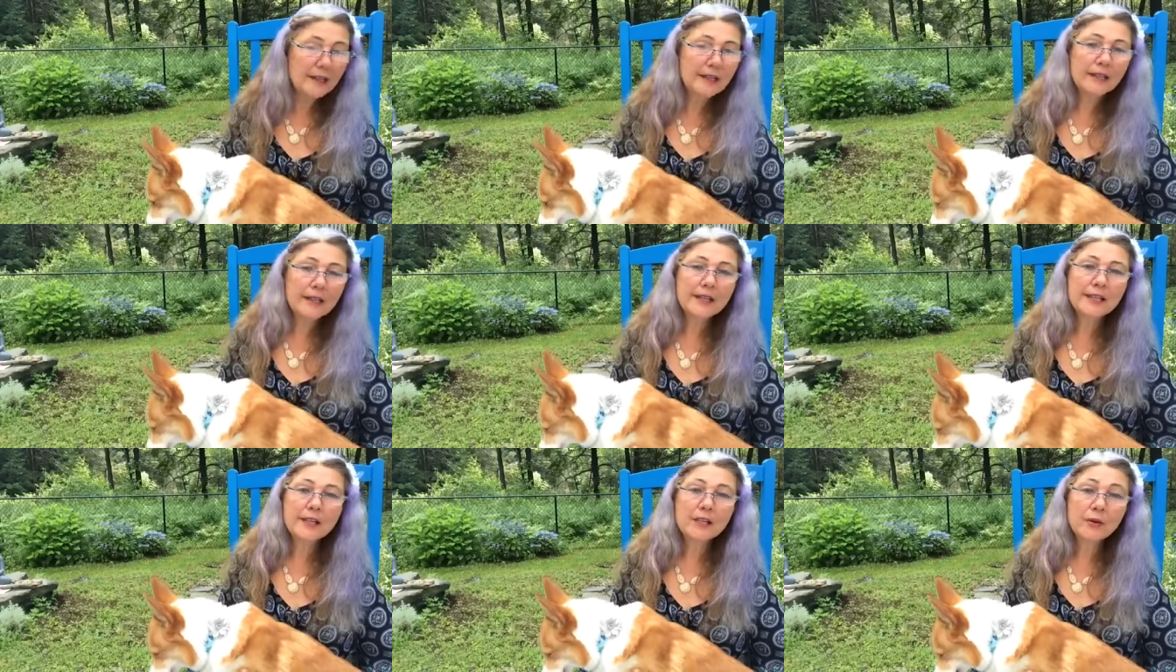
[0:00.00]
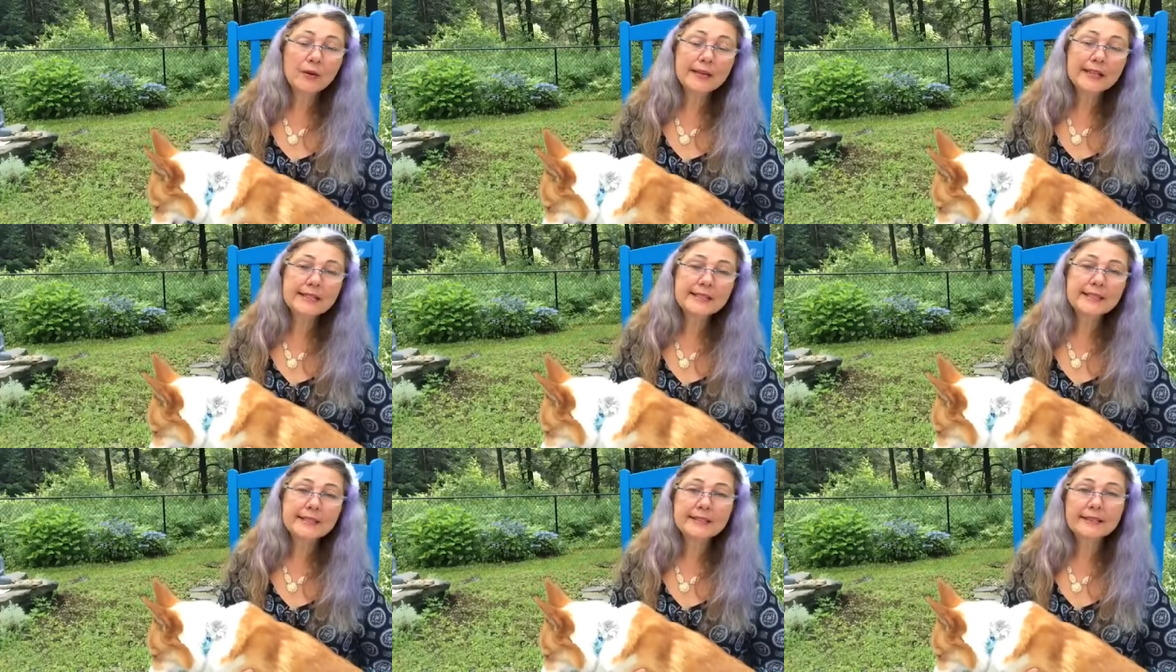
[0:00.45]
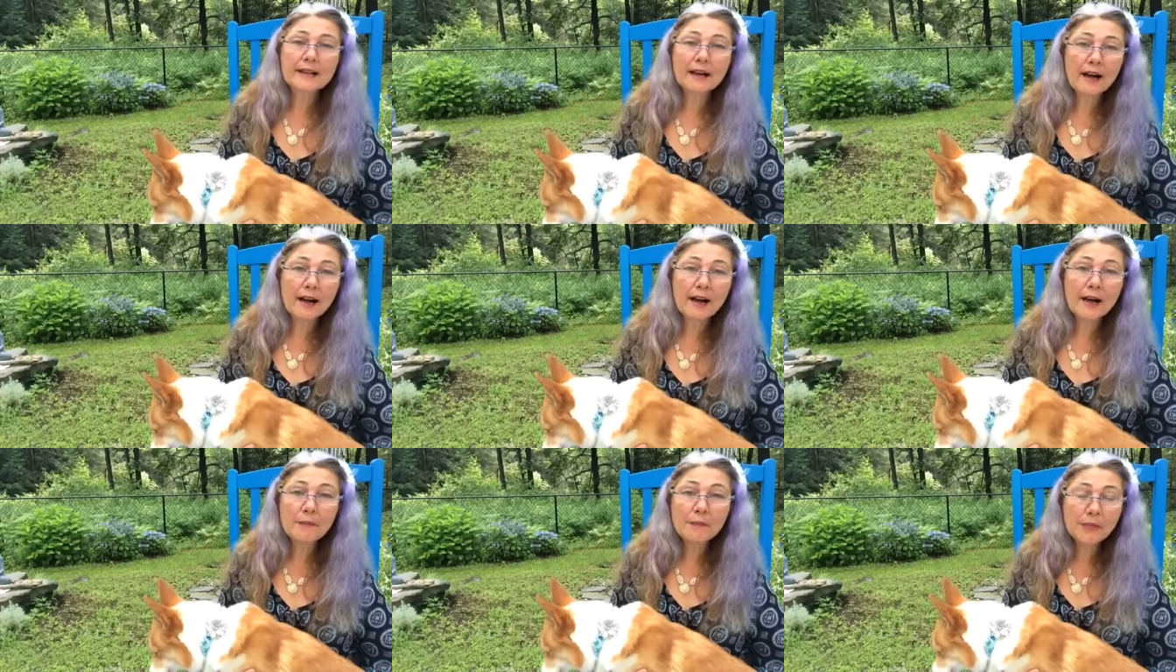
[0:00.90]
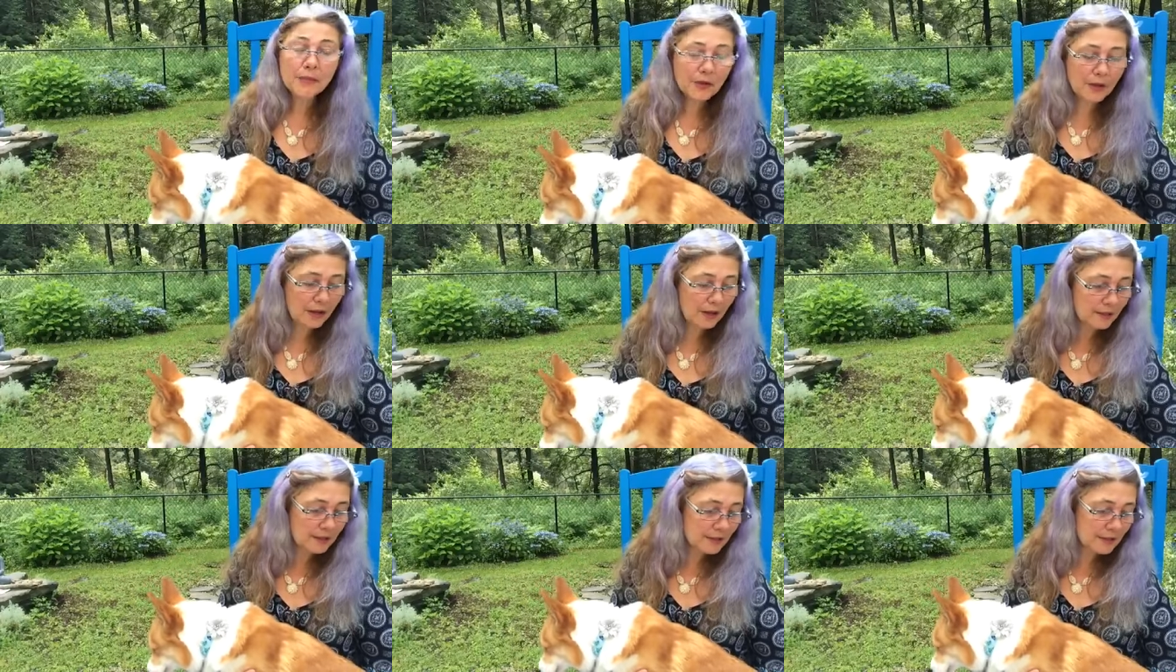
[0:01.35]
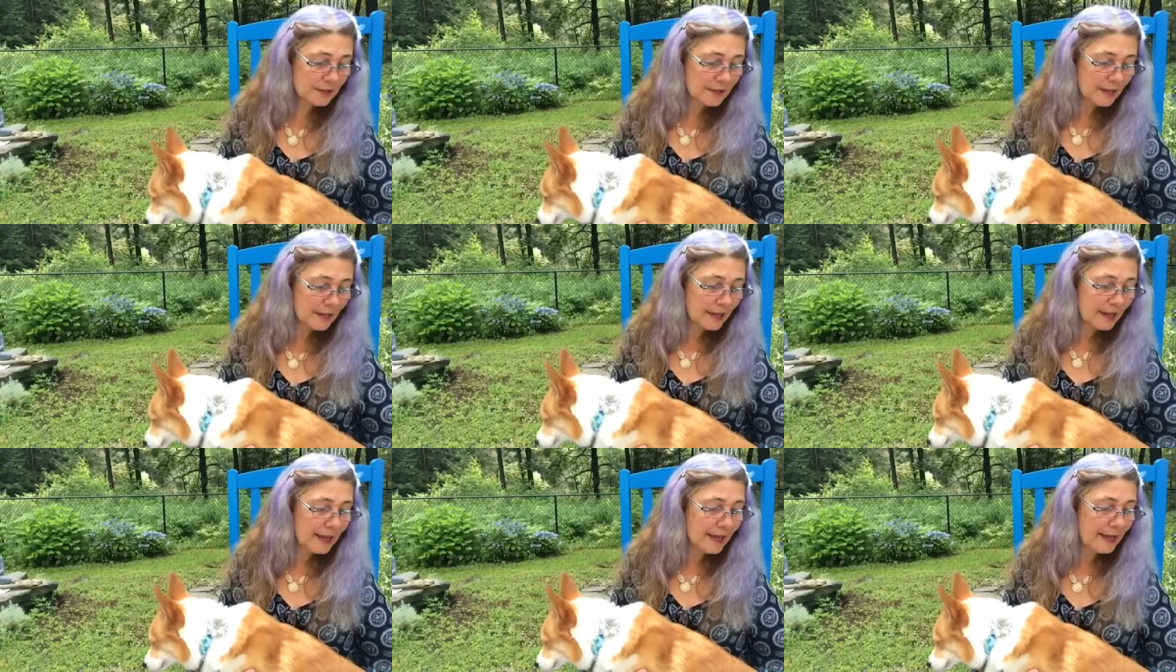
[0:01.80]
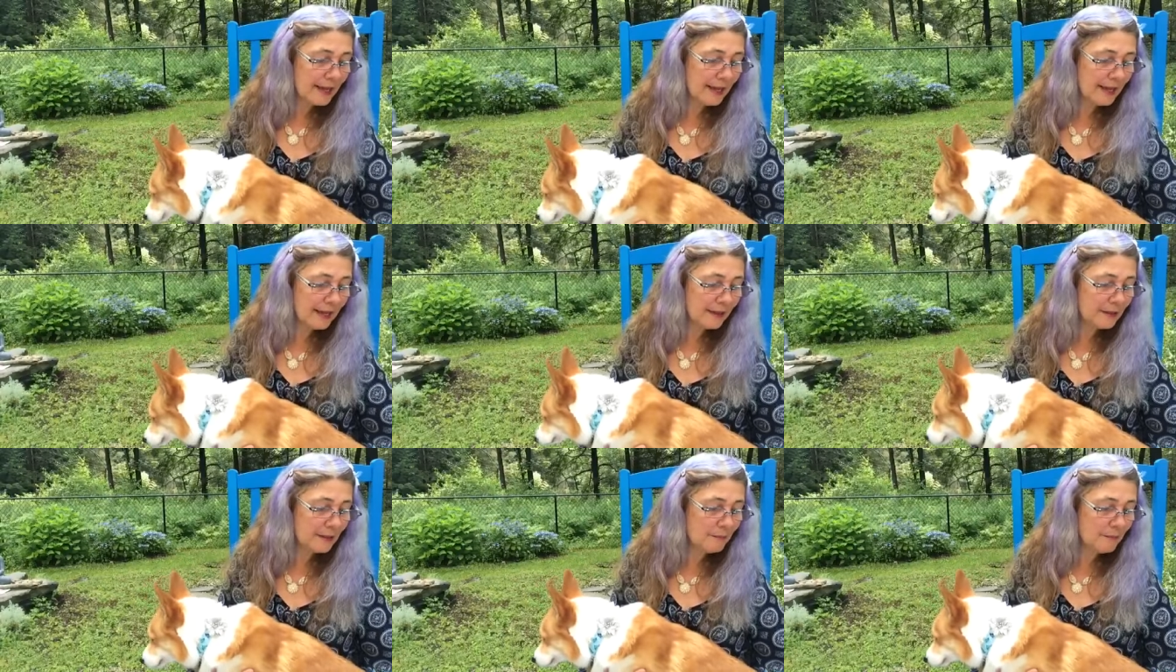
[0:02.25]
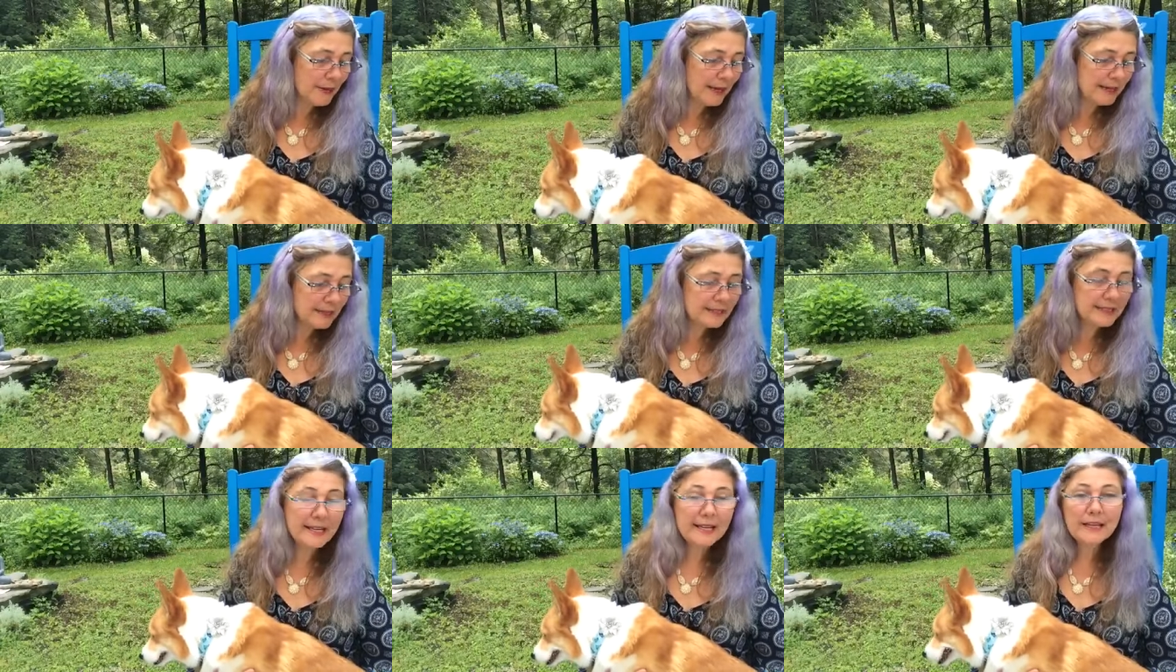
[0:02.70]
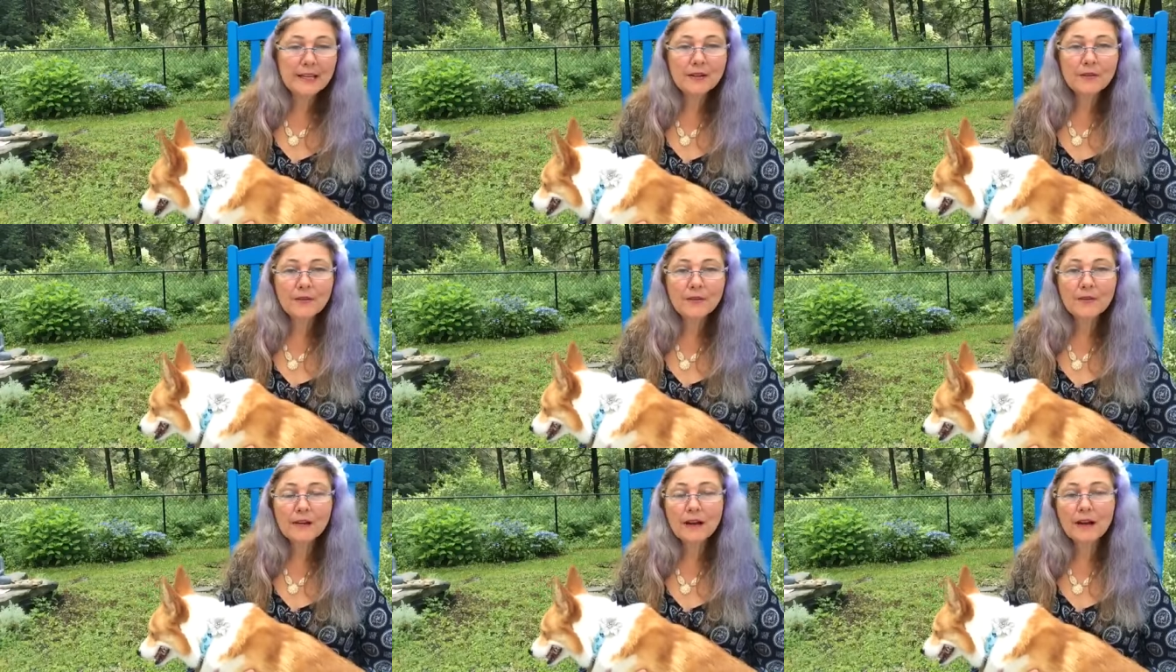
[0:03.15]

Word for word: It increases calm thoughts and meditative